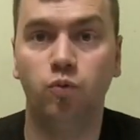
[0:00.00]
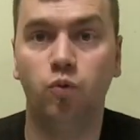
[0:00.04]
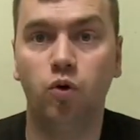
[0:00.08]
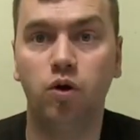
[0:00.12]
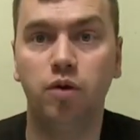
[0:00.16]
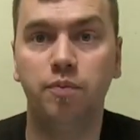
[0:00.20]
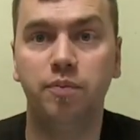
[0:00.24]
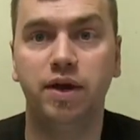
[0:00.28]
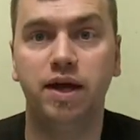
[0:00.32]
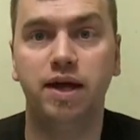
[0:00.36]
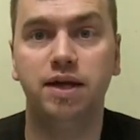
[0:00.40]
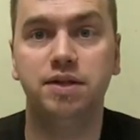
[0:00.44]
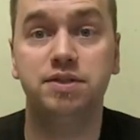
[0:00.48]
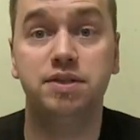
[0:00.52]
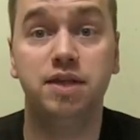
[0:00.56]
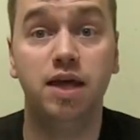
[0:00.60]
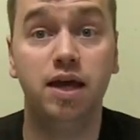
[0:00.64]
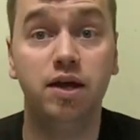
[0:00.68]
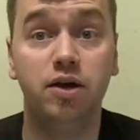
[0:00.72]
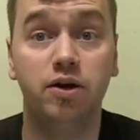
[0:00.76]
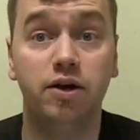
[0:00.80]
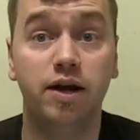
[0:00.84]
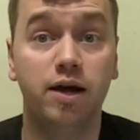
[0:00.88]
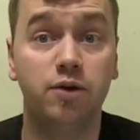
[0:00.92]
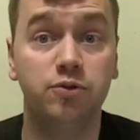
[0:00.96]
warbands,
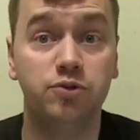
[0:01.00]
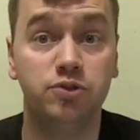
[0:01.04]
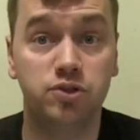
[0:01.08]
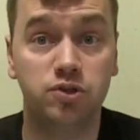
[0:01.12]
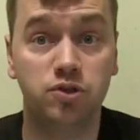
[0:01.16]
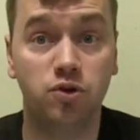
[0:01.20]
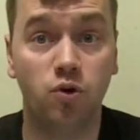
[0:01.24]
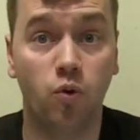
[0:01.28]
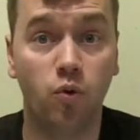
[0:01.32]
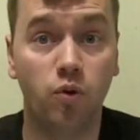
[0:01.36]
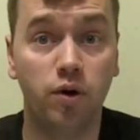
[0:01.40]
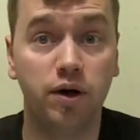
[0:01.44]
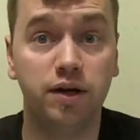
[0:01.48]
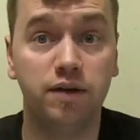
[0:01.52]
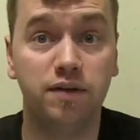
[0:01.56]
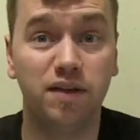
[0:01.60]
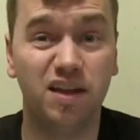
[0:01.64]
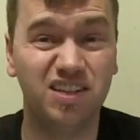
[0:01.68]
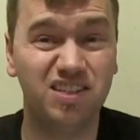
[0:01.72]
they are now scoring.